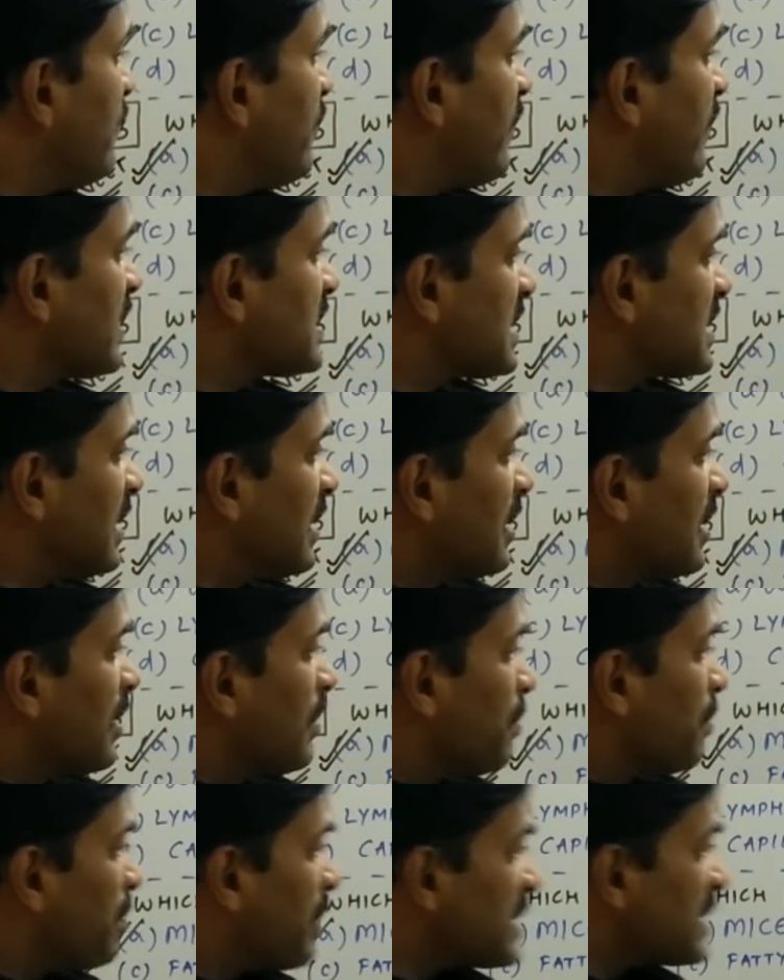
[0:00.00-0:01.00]
lymph vessel
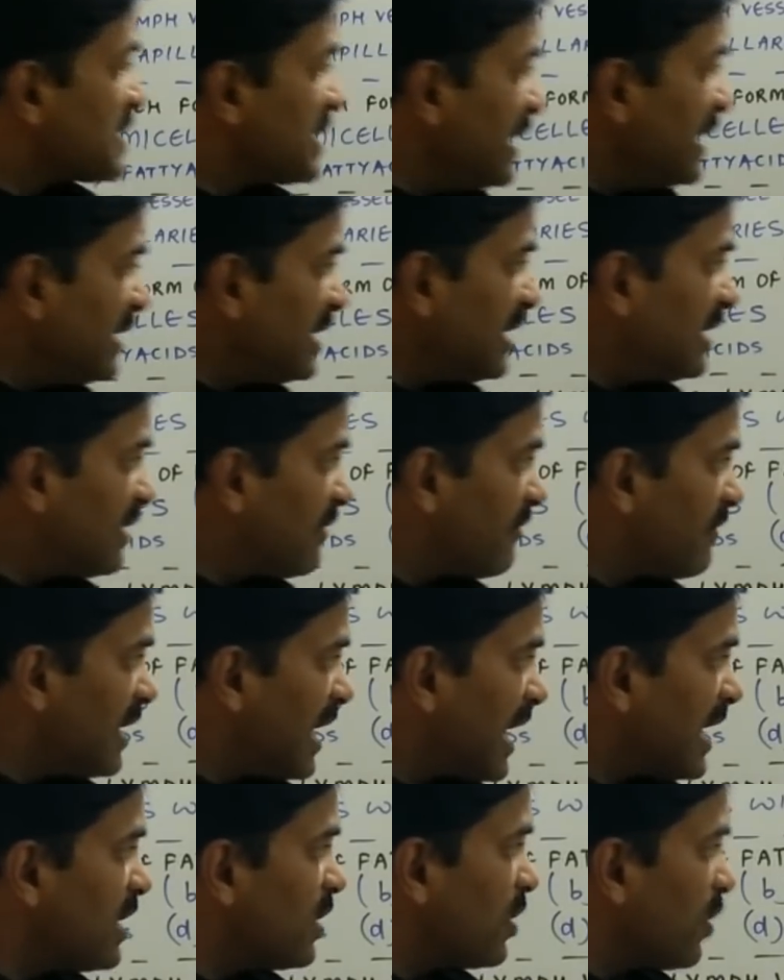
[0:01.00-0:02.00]
present in the
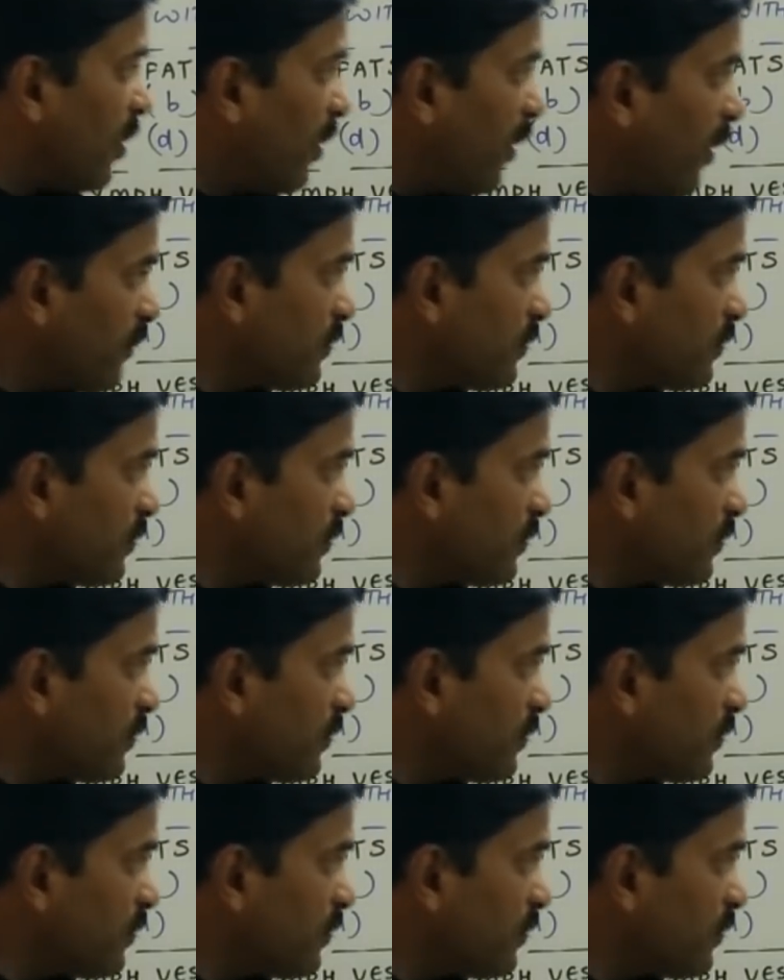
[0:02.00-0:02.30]
villi